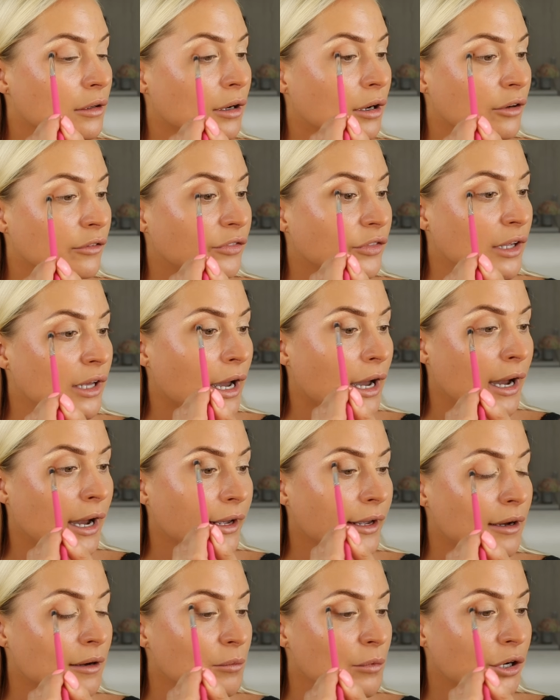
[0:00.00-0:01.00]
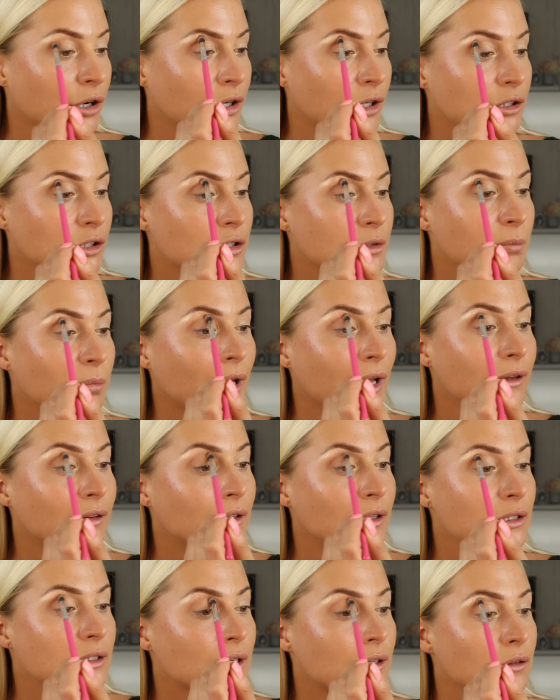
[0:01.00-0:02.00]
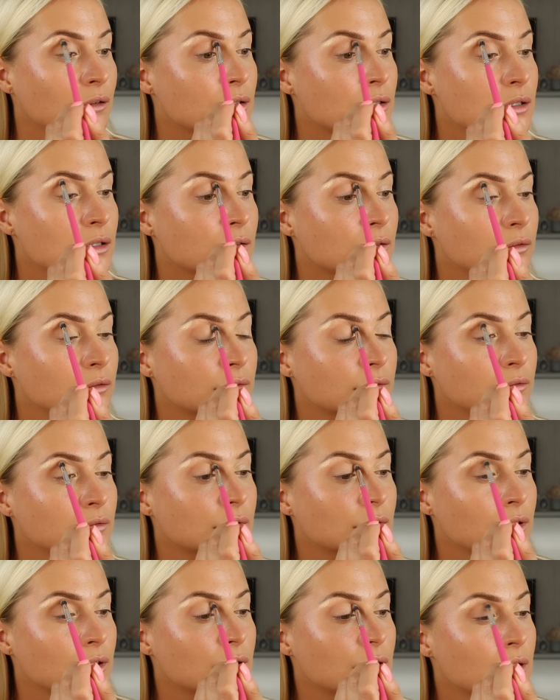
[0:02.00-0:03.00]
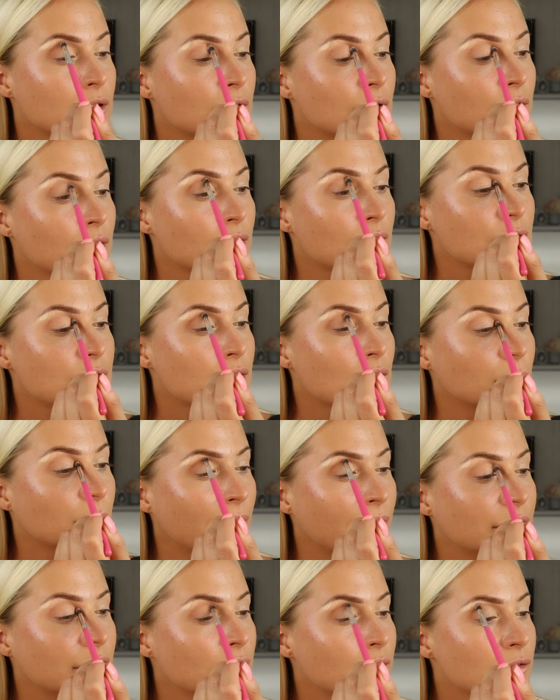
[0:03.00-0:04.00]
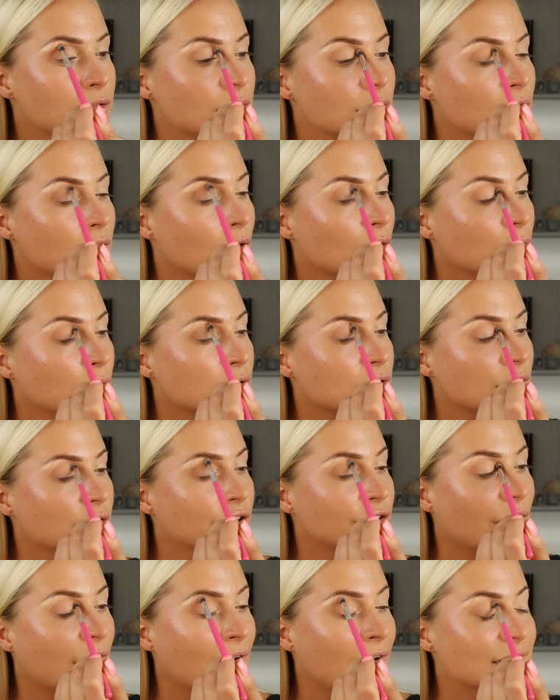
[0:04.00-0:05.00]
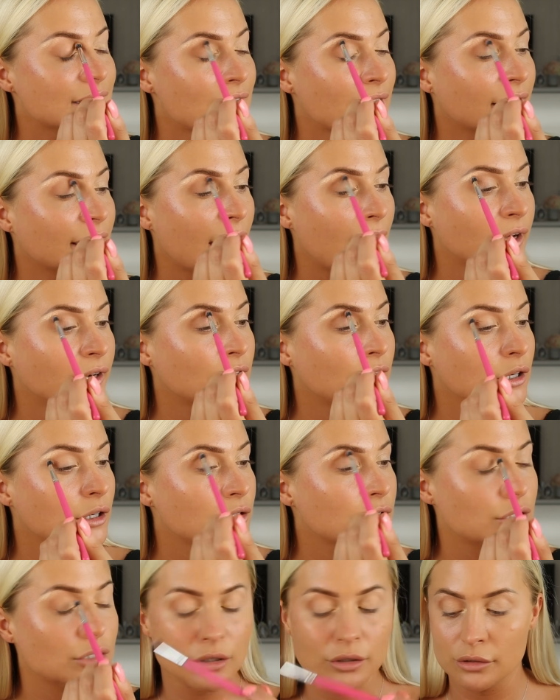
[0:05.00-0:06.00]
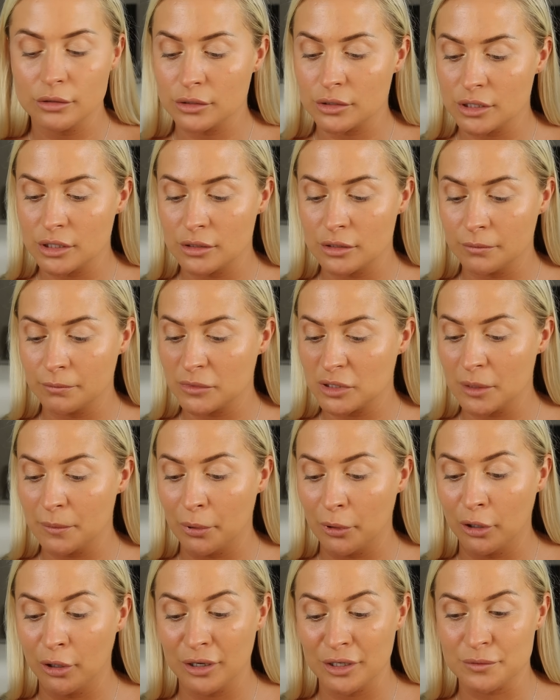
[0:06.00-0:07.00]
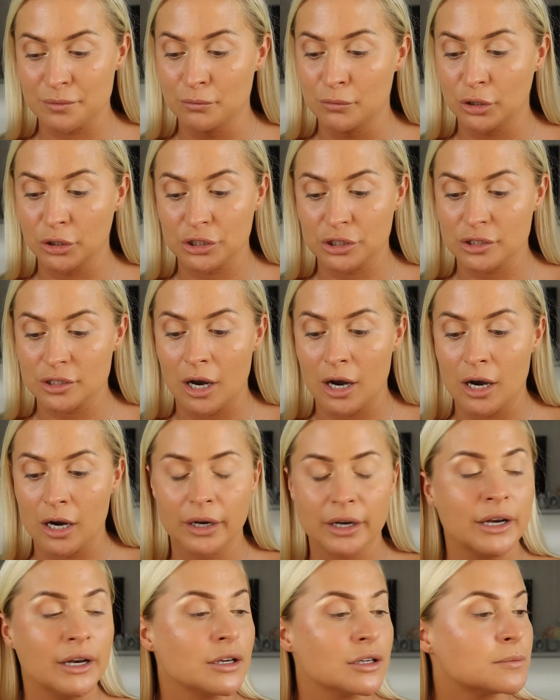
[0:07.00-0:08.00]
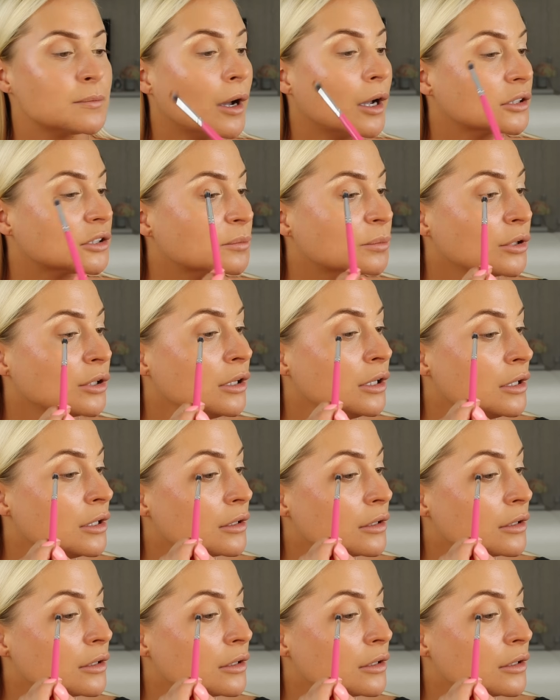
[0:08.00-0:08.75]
of the eye, and we're going to just blend this out. So when you're using golds on your eyes, again, you can choose to put as much dark in it as possible.